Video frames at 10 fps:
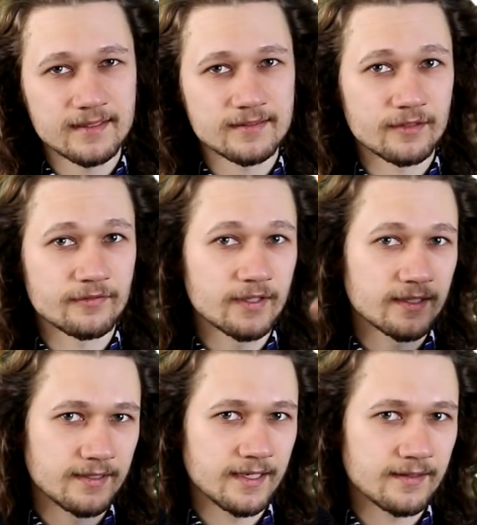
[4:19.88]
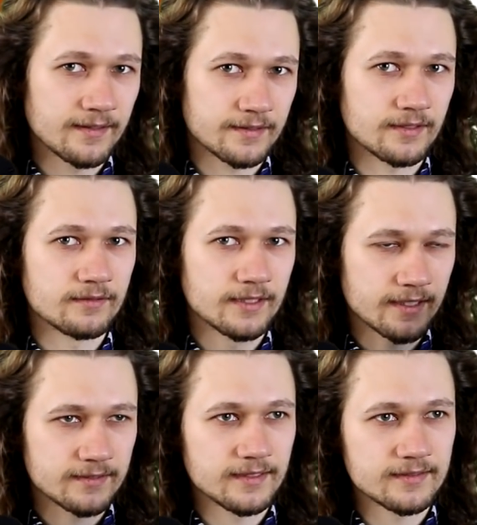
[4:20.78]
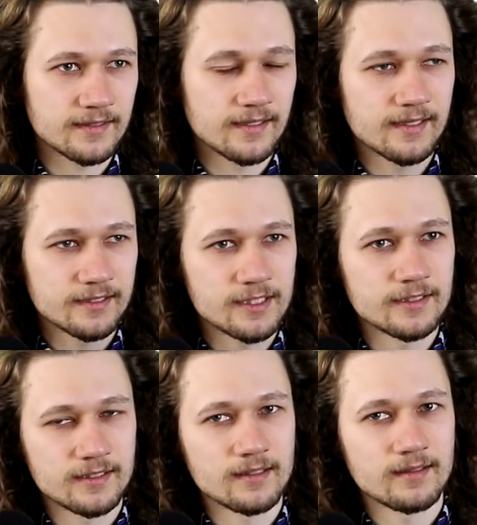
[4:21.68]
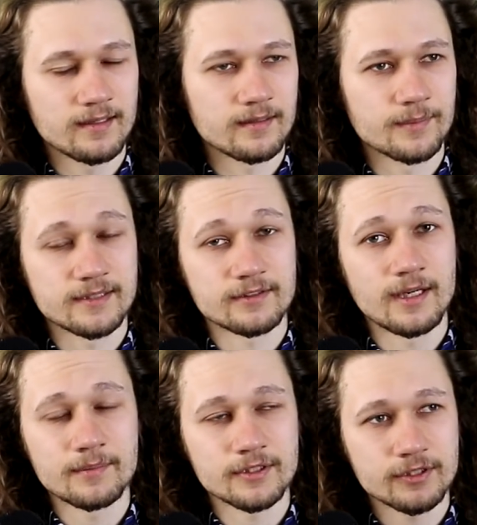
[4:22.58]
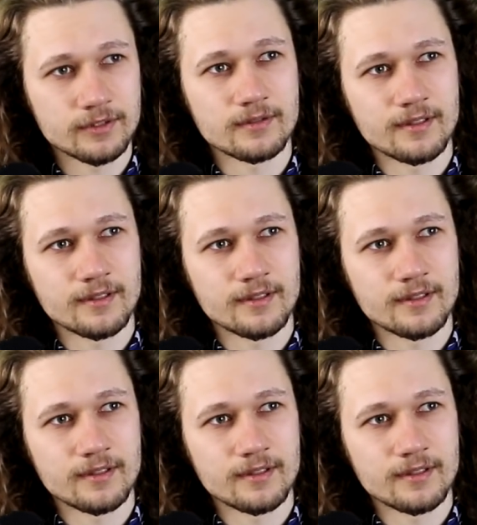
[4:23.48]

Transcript: this off an idea that already exists and I changed it a little bit, so I'm not sure